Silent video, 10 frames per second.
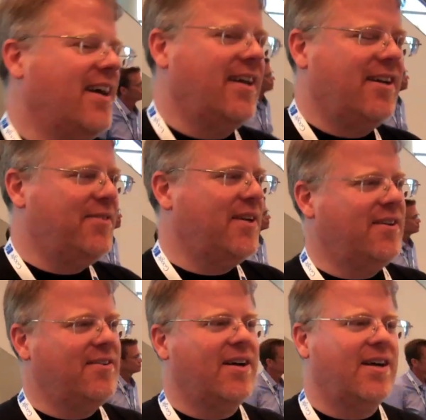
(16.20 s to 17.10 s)
I
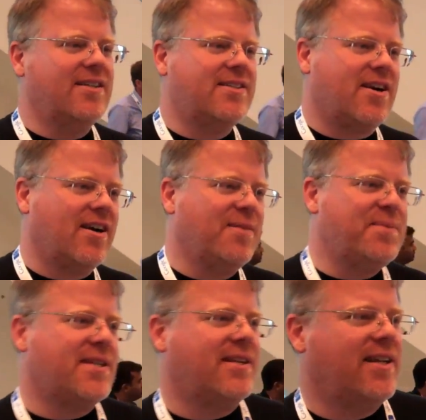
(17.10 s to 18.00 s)
interview
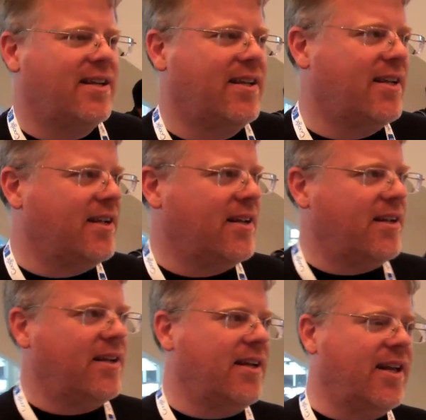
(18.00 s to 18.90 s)
startups and
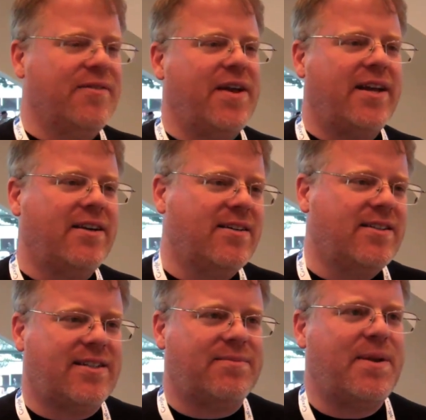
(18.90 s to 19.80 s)

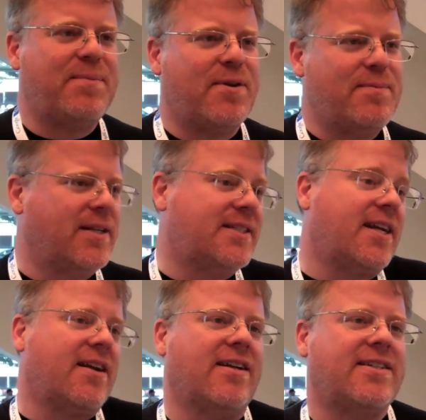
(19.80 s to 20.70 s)
innovators and people who build
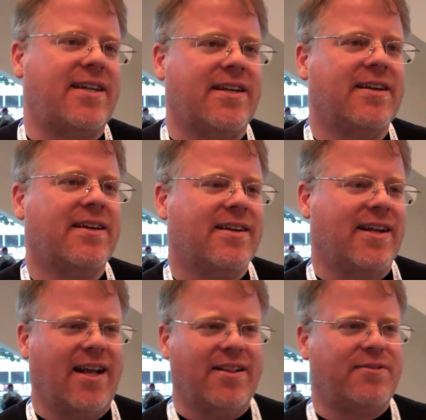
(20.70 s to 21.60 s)
technology.
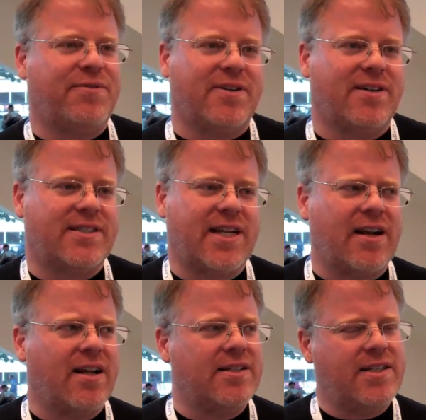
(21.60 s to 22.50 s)
And I look for
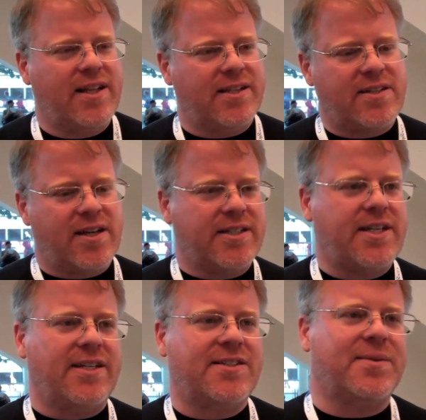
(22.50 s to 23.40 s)
technology that's going to
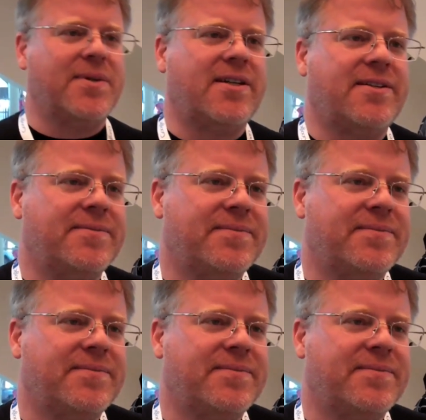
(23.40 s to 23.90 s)
change the world.